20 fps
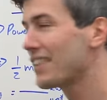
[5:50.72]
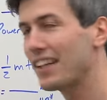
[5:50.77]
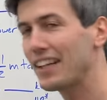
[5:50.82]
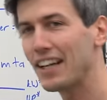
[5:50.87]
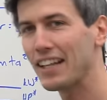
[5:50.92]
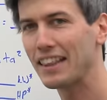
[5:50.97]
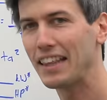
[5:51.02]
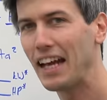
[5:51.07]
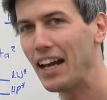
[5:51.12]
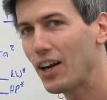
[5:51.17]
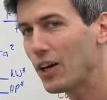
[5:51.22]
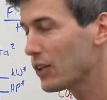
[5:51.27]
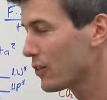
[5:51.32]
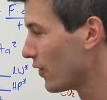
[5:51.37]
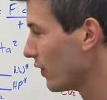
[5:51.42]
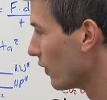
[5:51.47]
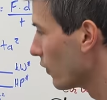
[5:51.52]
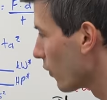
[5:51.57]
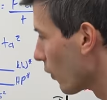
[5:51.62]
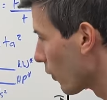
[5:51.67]
than a
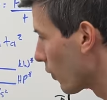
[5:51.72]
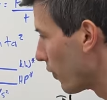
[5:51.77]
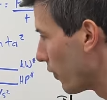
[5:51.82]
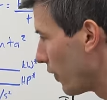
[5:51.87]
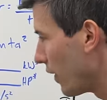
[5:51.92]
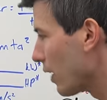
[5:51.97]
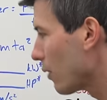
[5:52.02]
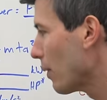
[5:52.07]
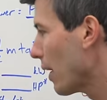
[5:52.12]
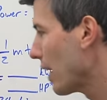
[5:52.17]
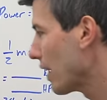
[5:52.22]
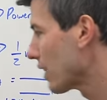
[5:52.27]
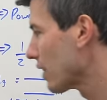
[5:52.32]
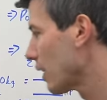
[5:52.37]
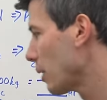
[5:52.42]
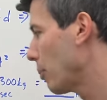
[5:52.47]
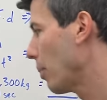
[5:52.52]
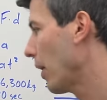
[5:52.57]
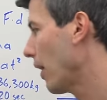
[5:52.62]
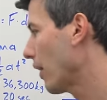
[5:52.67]
thousand. So
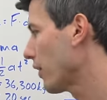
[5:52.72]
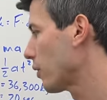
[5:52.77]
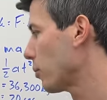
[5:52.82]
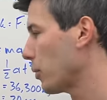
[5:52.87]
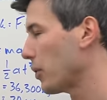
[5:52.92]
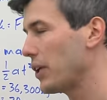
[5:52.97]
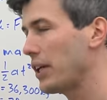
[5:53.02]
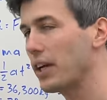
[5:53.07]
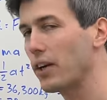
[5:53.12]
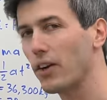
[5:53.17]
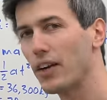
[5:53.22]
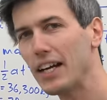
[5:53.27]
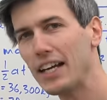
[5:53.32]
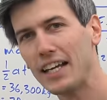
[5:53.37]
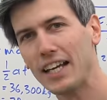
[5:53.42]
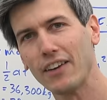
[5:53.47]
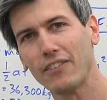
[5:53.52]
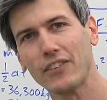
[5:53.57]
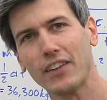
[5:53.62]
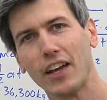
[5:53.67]
theoretically possible here.
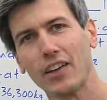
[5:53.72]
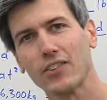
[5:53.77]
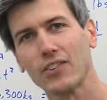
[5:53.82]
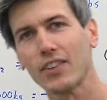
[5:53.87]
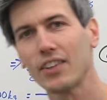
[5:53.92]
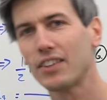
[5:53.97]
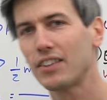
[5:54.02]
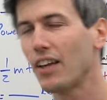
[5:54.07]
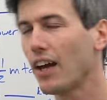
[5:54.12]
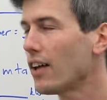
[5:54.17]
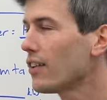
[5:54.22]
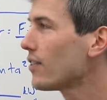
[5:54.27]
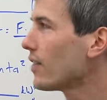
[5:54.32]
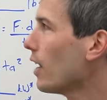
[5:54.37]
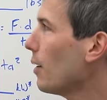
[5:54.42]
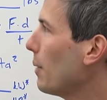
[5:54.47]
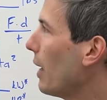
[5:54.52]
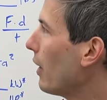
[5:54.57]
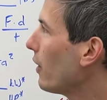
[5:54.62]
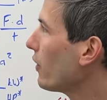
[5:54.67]
If Tesla does
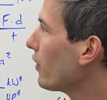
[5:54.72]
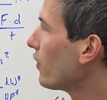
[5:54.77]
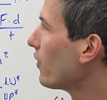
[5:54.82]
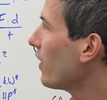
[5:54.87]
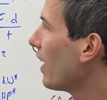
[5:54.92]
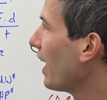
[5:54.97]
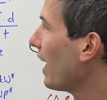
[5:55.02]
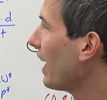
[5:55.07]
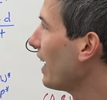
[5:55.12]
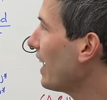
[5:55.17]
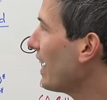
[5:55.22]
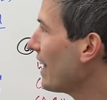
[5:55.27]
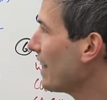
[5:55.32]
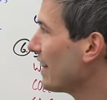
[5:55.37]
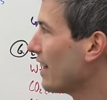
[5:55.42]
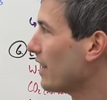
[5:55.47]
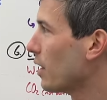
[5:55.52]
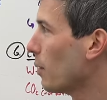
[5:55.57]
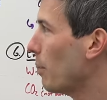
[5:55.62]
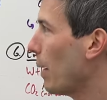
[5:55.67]
come out and say
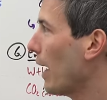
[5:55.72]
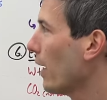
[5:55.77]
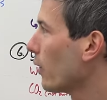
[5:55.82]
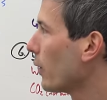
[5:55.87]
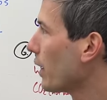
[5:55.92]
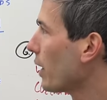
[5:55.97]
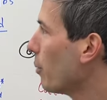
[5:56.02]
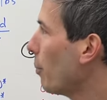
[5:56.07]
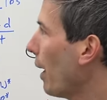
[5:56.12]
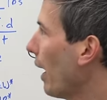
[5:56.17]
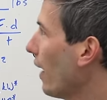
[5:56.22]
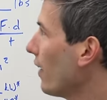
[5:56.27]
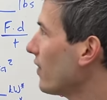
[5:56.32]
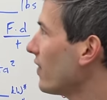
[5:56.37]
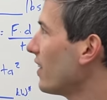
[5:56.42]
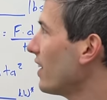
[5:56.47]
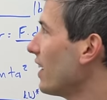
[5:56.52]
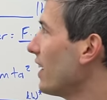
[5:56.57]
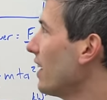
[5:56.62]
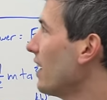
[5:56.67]
that the battery
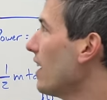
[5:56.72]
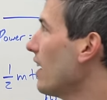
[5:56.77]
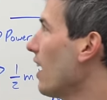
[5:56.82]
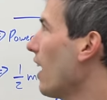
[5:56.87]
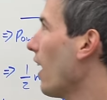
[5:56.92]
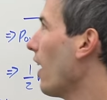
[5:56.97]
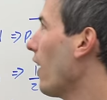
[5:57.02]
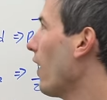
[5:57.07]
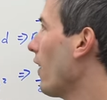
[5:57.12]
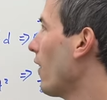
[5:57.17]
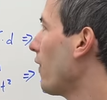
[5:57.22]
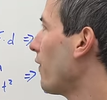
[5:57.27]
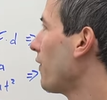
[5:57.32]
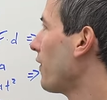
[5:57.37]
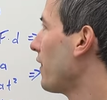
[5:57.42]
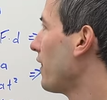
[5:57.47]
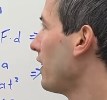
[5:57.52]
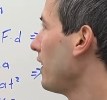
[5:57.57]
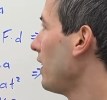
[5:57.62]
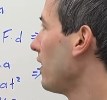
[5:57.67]
capacity
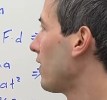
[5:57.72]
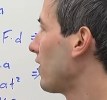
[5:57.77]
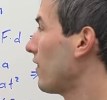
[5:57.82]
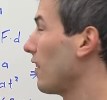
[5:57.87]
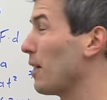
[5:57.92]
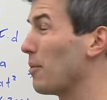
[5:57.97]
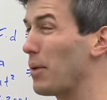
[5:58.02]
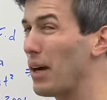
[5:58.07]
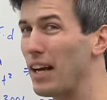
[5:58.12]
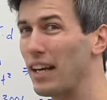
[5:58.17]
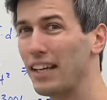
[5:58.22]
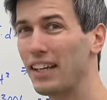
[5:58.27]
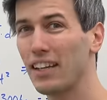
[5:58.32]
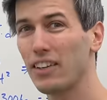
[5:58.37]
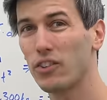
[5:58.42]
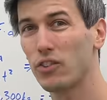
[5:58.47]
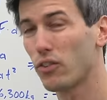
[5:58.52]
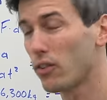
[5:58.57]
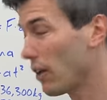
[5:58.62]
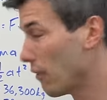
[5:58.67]
of the semi
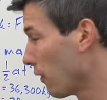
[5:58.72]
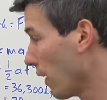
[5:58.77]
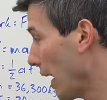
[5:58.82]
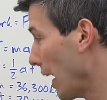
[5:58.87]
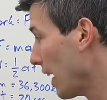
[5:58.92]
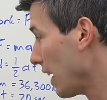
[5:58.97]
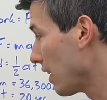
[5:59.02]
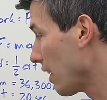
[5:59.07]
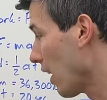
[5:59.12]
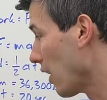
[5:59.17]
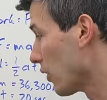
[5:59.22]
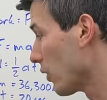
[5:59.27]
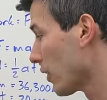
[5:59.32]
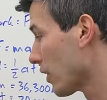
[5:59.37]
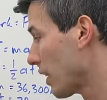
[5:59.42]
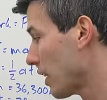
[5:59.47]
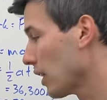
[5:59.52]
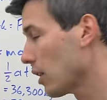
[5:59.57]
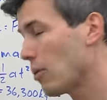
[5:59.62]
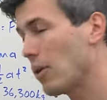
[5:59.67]
is 800
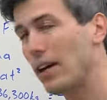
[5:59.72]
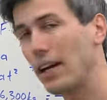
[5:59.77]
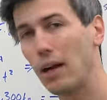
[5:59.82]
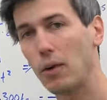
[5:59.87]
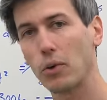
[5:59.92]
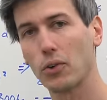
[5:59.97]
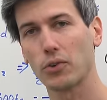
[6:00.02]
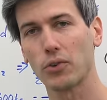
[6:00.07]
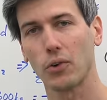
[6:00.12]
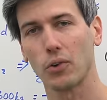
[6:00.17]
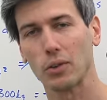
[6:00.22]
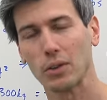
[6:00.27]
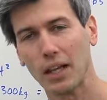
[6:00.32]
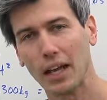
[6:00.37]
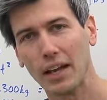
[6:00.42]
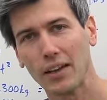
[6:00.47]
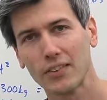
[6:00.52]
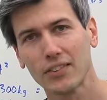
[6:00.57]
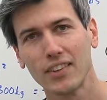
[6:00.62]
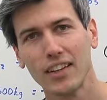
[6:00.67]
kilowatt hours or
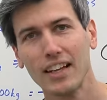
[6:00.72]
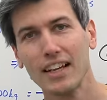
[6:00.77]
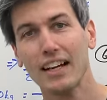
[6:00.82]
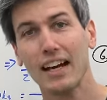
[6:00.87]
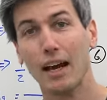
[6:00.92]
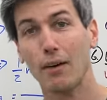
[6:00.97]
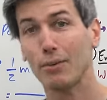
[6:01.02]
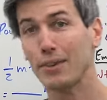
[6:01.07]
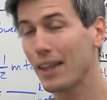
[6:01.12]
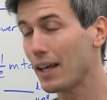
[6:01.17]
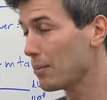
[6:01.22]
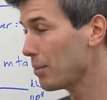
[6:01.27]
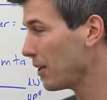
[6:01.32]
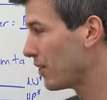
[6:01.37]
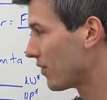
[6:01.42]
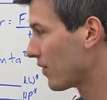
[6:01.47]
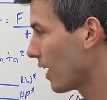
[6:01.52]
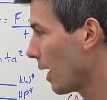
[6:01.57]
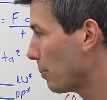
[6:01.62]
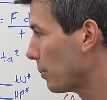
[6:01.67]
less, I would then be
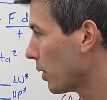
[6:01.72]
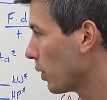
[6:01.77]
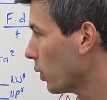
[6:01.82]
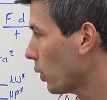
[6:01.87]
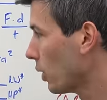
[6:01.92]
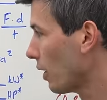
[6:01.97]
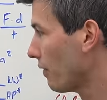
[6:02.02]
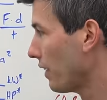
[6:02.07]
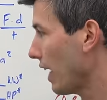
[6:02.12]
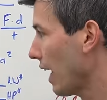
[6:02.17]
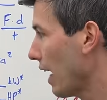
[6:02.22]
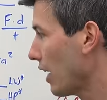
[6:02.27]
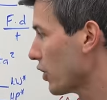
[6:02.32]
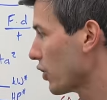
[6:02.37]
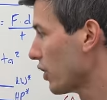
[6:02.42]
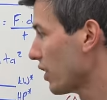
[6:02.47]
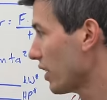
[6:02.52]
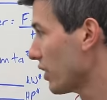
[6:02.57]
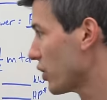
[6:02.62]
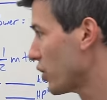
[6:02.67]
skeptical of it
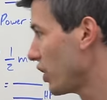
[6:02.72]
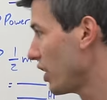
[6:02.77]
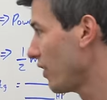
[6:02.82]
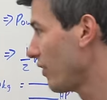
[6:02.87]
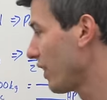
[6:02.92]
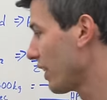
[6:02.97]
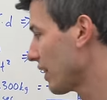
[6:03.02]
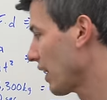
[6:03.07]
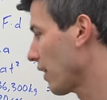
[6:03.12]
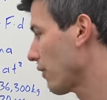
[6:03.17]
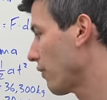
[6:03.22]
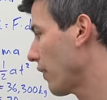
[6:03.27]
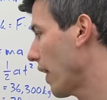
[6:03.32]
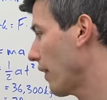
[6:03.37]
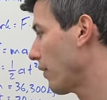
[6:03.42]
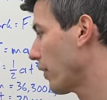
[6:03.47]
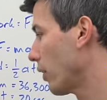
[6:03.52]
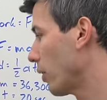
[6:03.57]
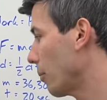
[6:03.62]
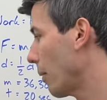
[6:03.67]
actually achieving that
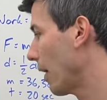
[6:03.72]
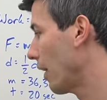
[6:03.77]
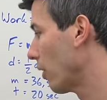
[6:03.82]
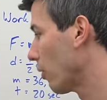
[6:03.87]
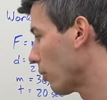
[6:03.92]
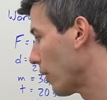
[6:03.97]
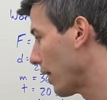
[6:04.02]
500 mile